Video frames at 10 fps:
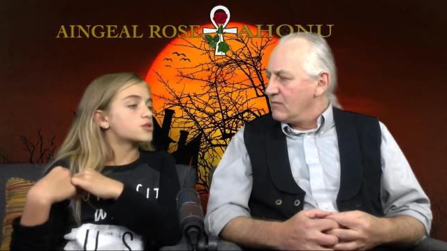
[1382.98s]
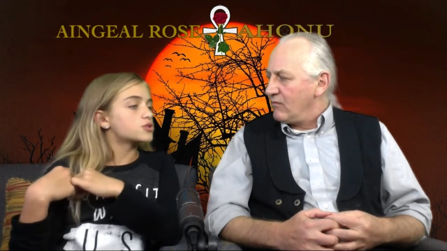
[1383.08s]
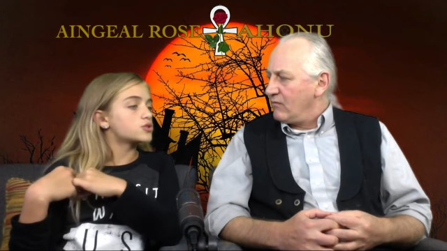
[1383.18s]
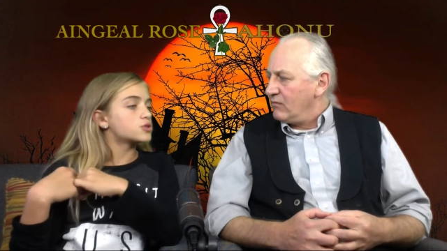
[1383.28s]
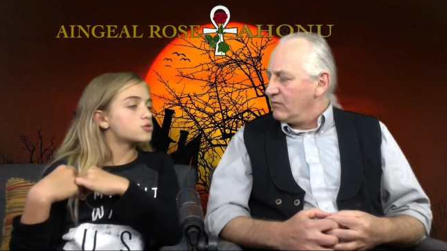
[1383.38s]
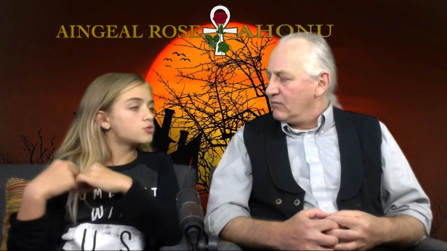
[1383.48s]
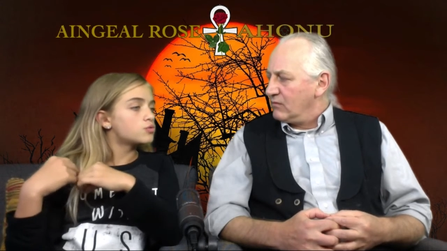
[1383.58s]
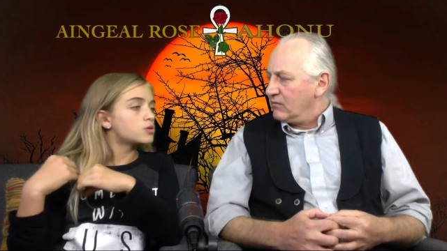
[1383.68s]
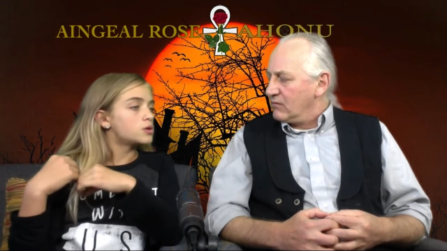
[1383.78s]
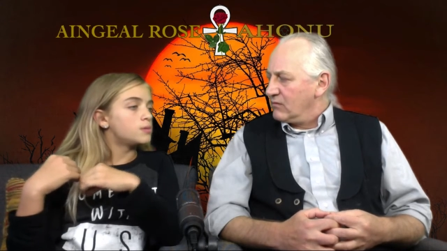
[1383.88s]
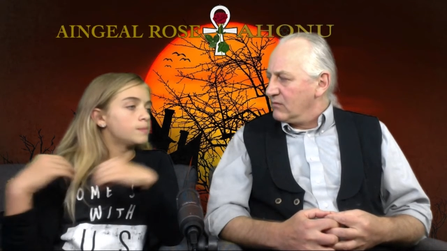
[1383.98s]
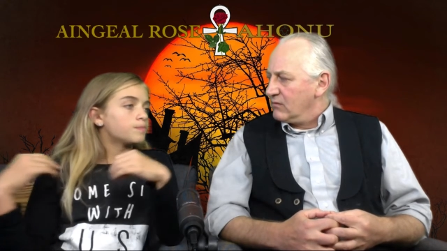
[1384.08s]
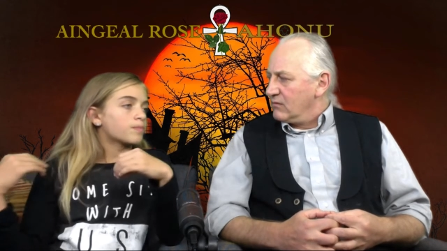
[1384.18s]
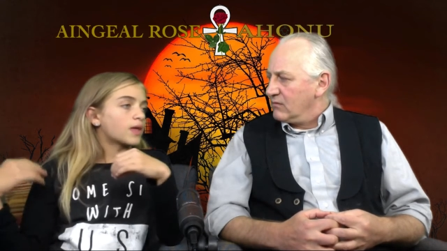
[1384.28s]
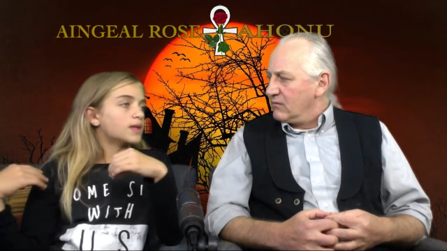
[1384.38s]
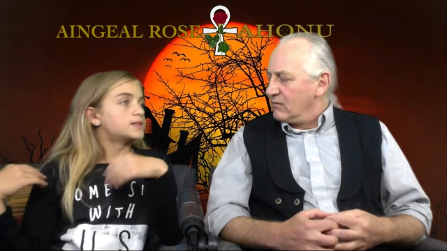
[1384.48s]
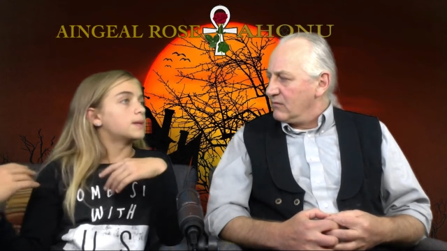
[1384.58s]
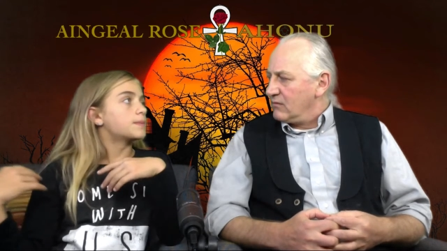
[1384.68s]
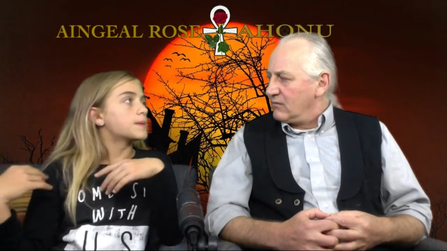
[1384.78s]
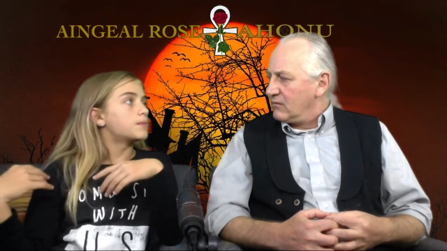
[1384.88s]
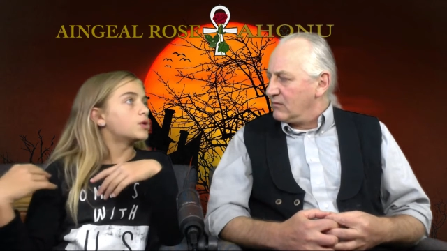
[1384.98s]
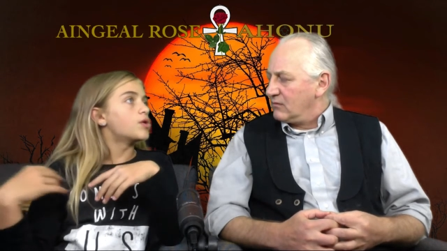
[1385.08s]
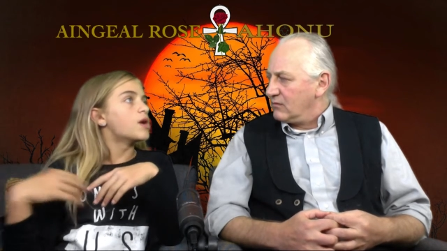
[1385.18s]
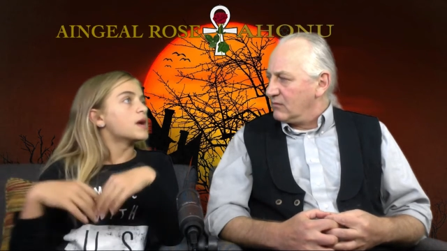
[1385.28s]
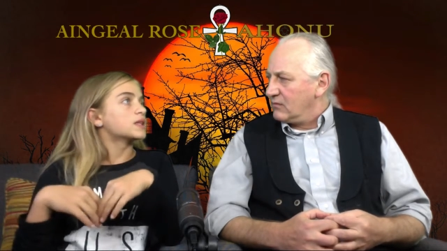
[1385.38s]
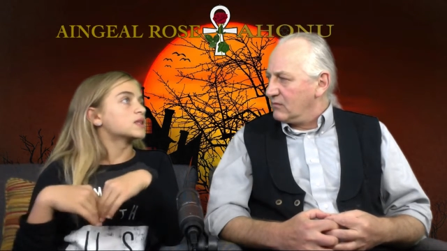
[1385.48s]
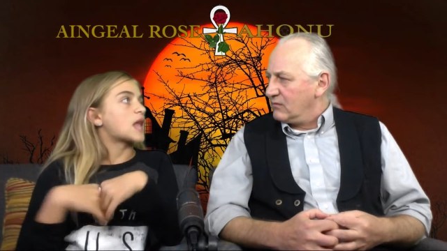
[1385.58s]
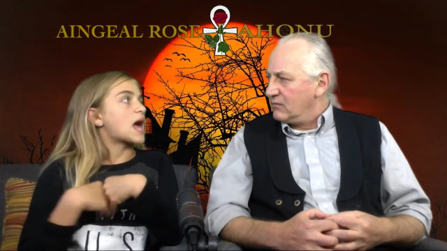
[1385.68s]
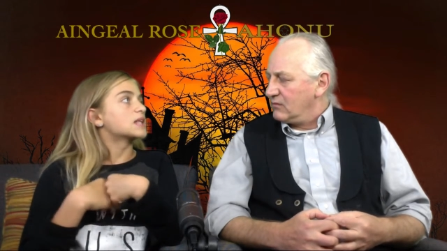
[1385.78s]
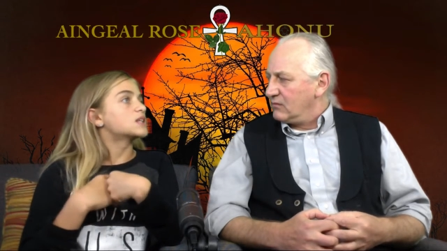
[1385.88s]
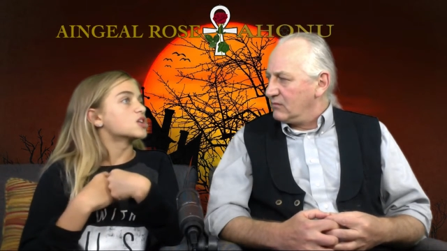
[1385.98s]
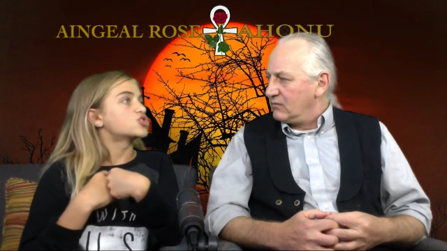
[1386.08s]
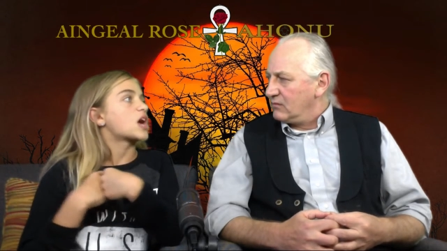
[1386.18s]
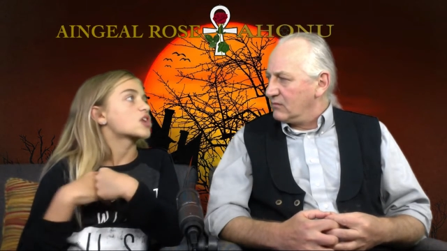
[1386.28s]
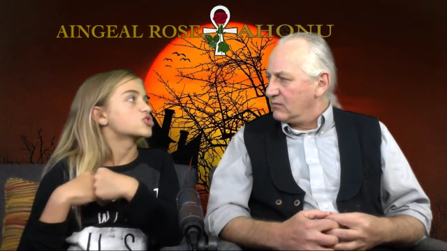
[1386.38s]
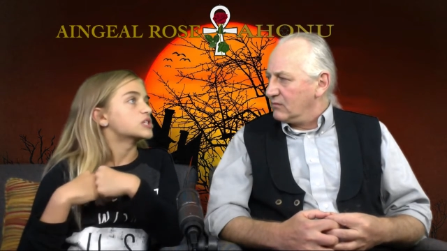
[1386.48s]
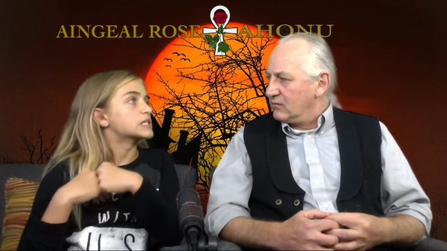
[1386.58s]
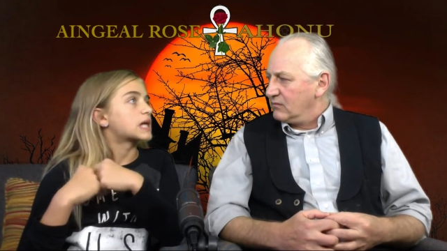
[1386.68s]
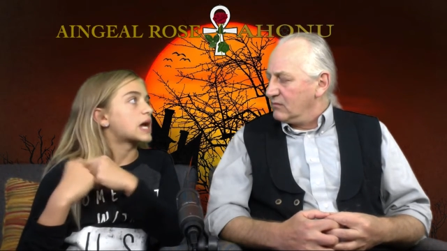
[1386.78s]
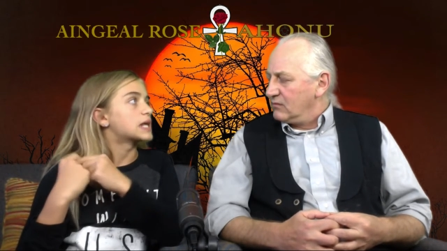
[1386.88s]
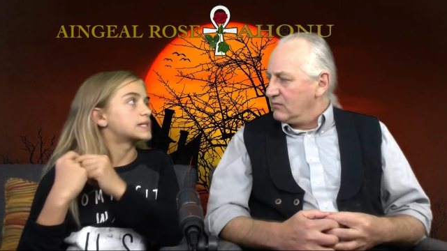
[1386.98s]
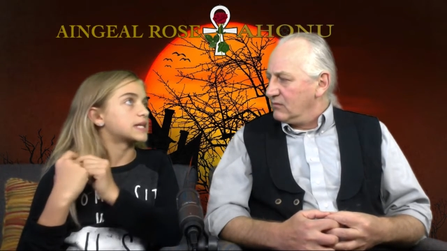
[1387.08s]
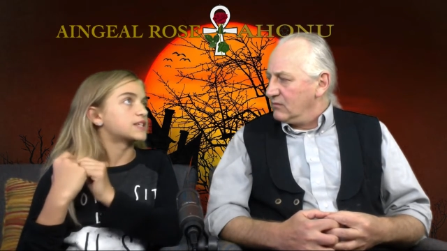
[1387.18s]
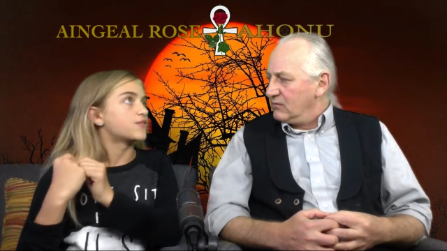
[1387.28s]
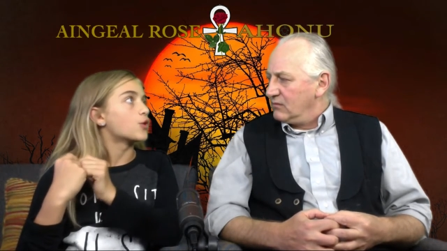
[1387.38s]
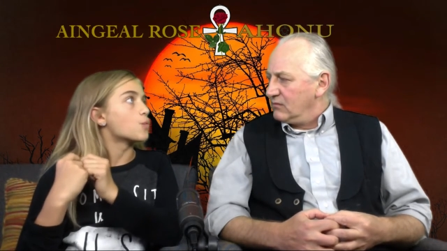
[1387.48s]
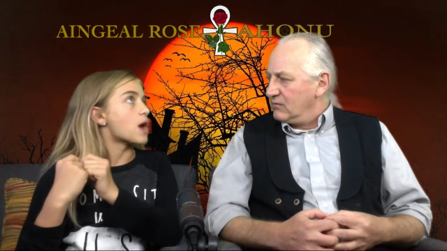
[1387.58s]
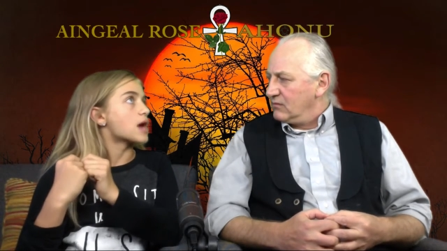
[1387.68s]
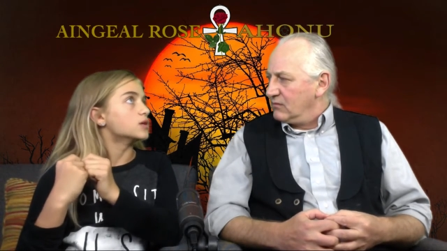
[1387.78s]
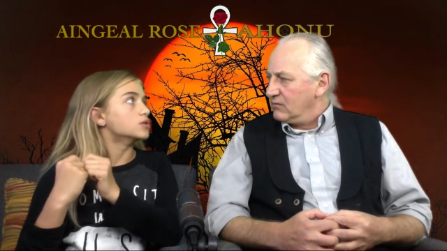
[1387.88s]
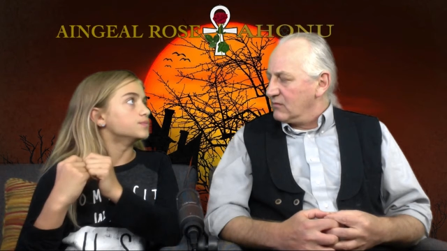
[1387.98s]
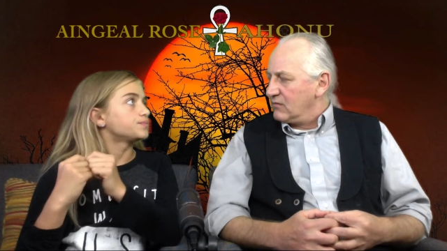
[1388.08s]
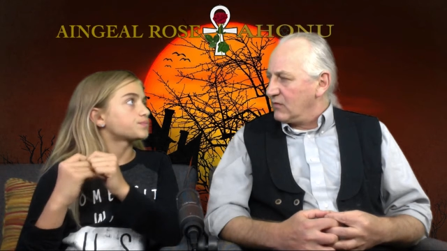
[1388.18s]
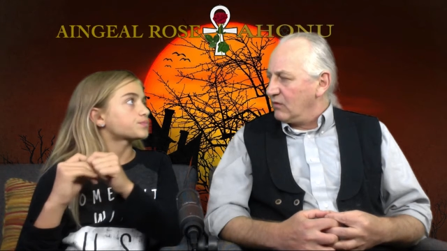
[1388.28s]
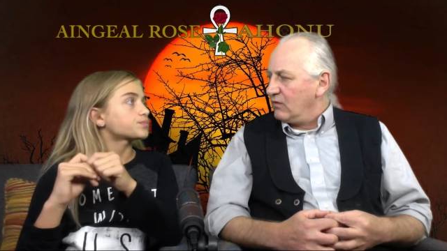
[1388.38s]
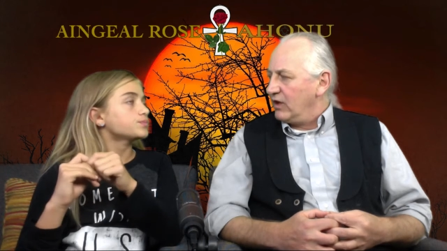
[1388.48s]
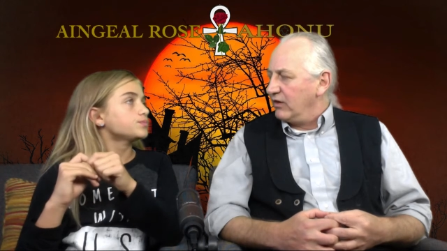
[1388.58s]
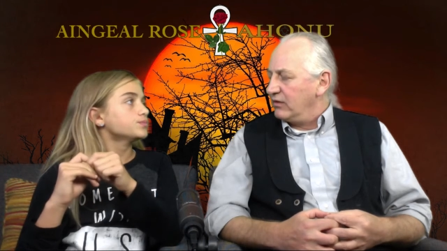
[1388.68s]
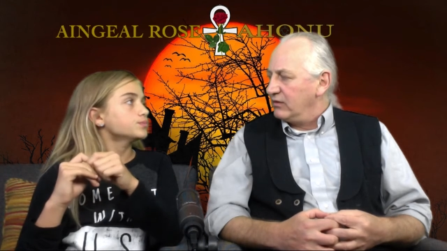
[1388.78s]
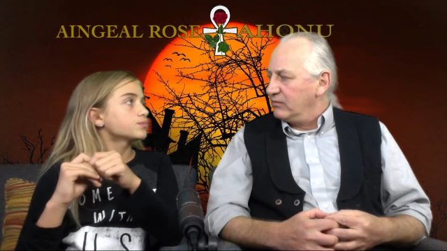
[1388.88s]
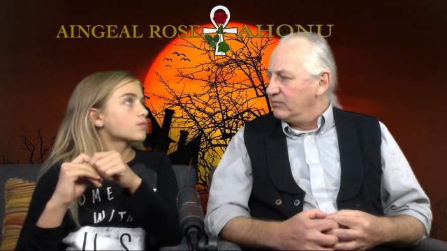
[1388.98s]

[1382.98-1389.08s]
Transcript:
Speaker 1: touches you and some people that touch actually kind of stays for a while right